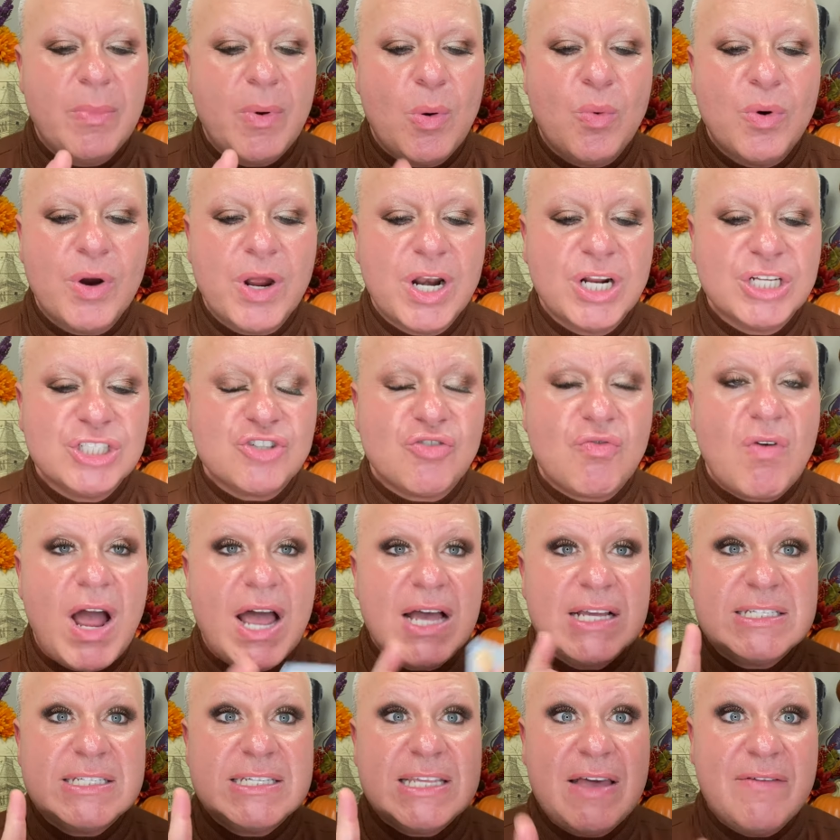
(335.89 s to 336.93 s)
But we're going to
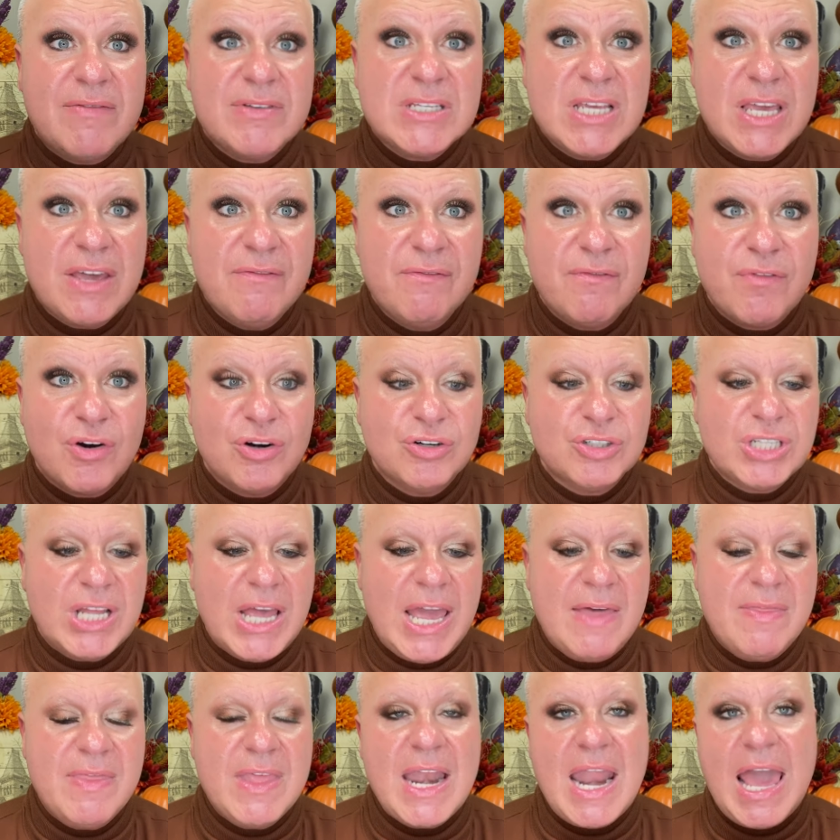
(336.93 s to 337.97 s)
try 17 first
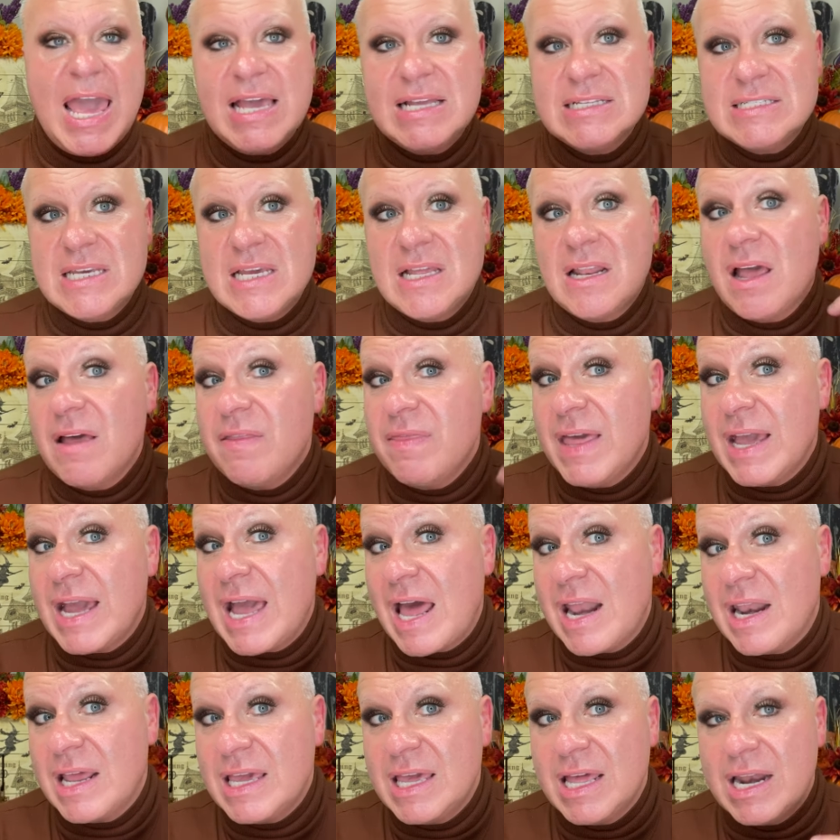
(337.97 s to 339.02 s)
and then 18 and then
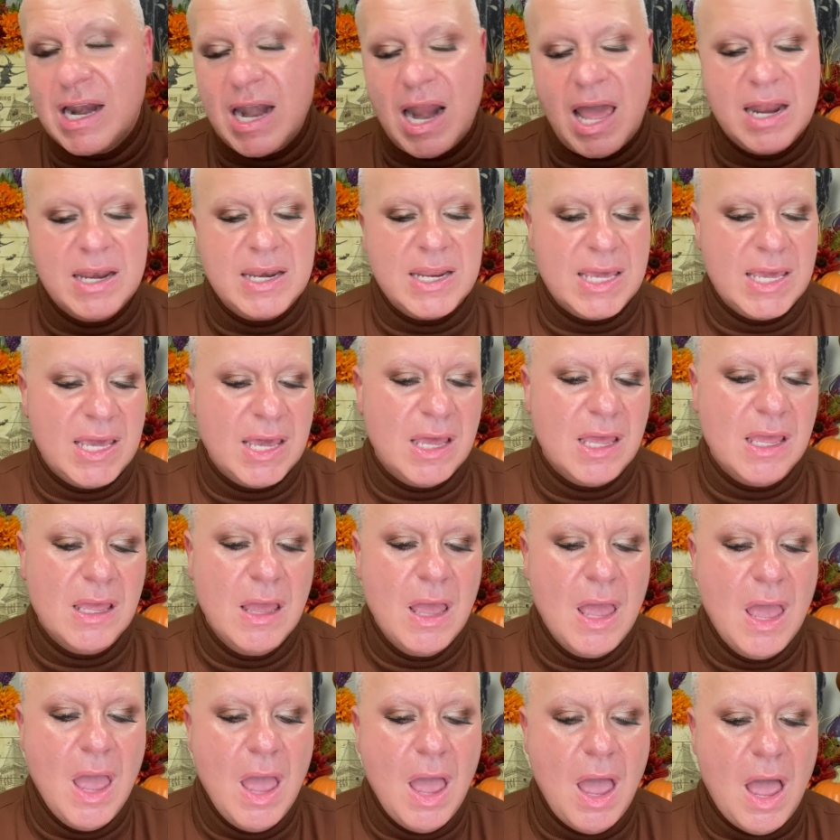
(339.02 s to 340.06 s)
kind of get an idea.